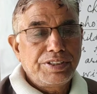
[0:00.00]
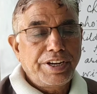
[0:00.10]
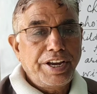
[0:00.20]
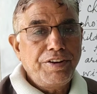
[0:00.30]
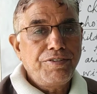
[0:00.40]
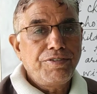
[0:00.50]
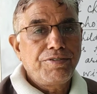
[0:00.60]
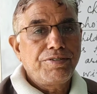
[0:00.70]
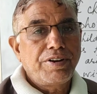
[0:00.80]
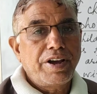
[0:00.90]
If
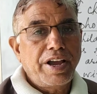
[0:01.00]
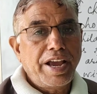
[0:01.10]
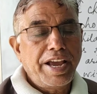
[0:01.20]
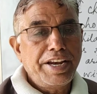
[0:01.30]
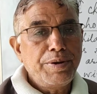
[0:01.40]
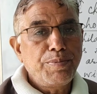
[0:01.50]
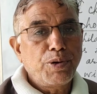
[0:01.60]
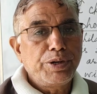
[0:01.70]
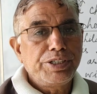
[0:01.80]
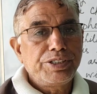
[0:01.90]
any
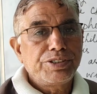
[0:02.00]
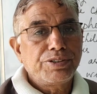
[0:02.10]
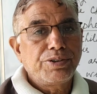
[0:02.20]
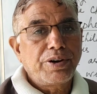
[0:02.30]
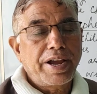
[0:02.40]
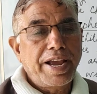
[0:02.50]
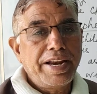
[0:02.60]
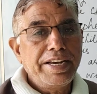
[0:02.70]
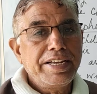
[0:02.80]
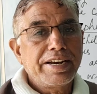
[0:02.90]
poet or
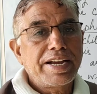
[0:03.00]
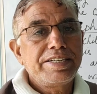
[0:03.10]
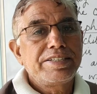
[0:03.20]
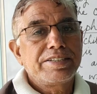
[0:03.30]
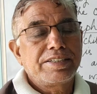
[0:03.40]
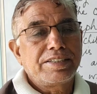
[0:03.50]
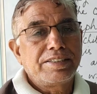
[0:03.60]
any writer